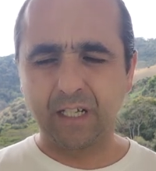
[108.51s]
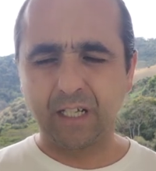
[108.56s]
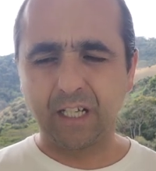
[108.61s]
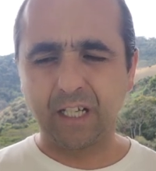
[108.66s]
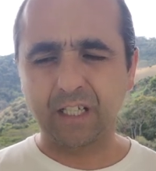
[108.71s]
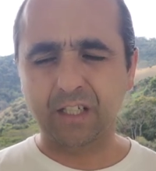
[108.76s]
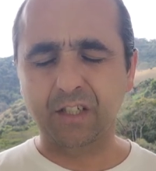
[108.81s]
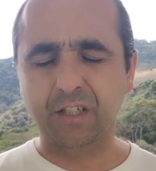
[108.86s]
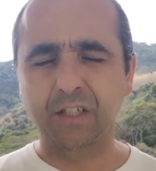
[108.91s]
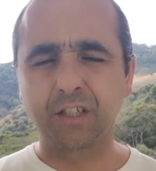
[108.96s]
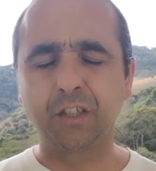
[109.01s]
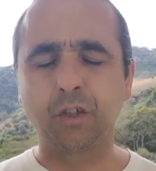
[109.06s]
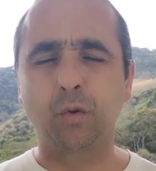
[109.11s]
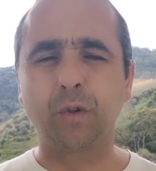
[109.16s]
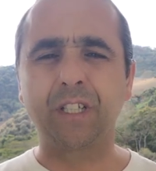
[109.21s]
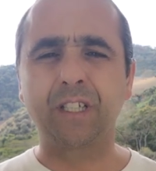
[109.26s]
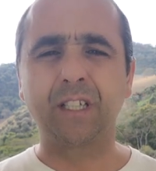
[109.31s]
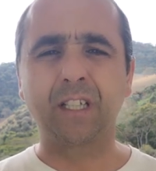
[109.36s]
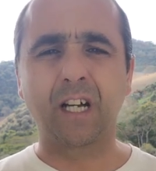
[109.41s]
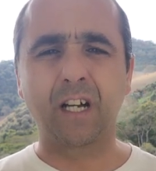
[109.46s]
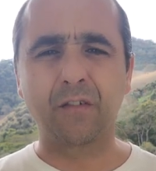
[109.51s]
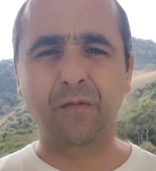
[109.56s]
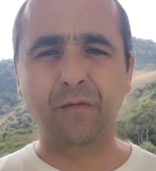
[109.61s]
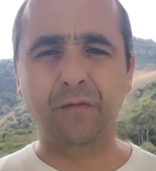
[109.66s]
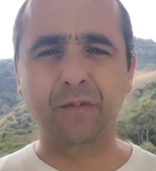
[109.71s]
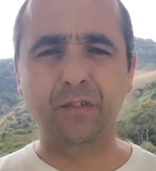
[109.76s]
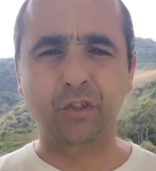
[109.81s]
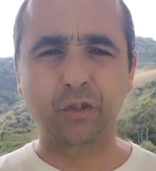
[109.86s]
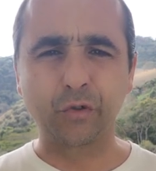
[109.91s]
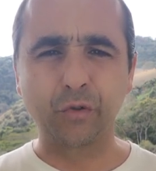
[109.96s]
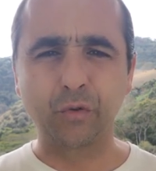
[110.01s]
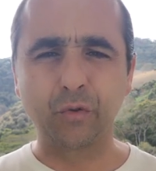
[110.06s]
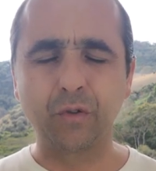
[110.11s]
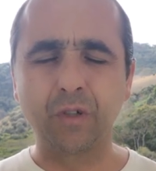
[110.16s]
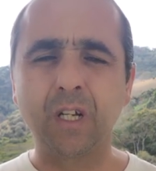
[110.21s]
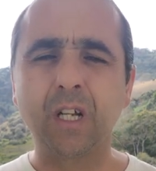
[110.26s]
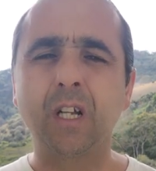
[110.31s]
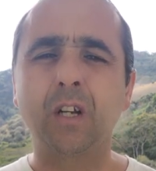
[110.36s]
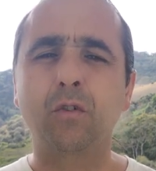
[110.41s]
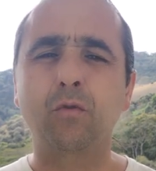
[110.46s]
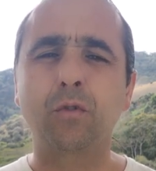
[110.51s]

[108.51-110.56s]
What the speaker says: is to know enough to